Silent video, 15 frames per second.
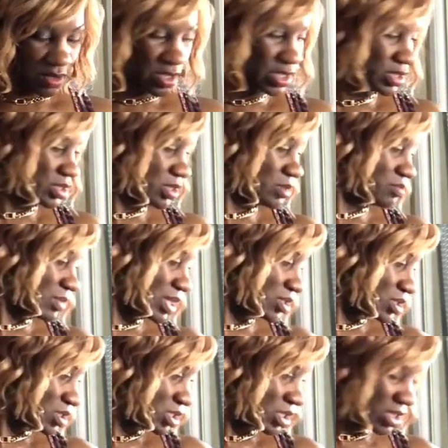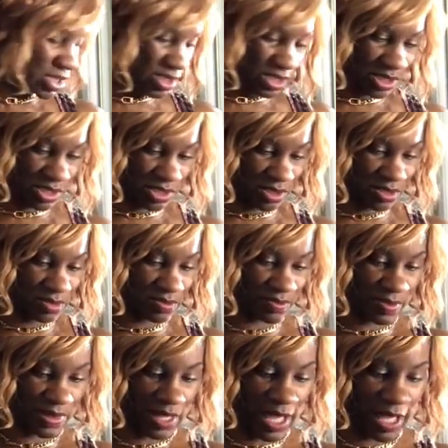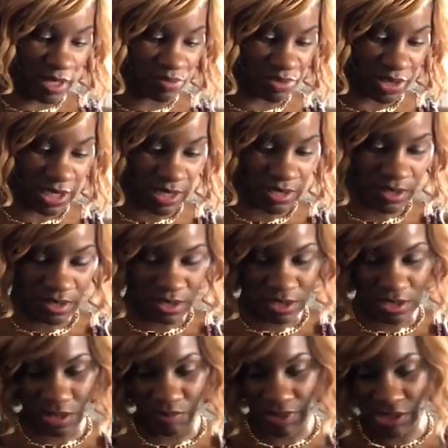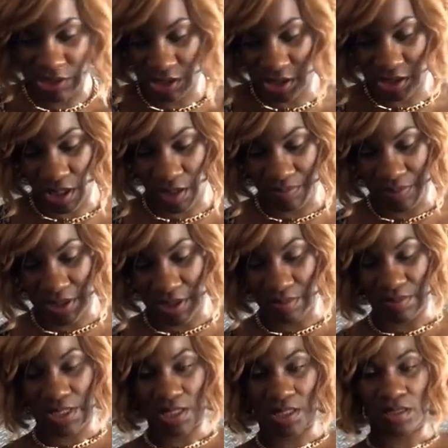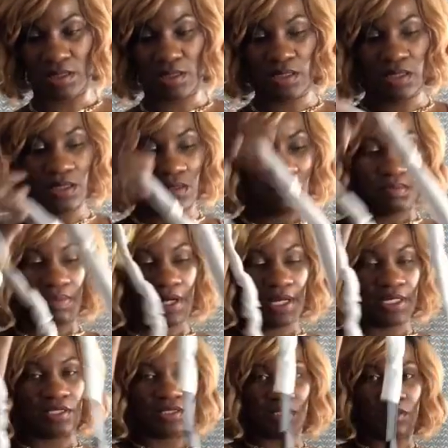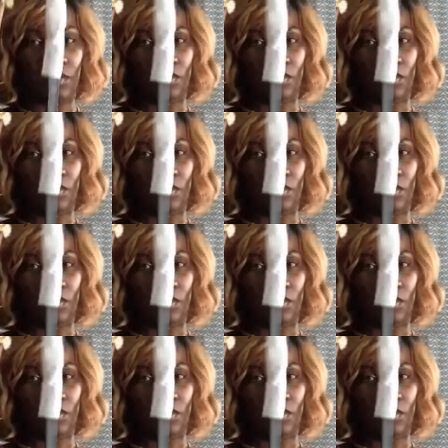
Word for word: the dimensions I'll bring it, the dimensions up in a minute but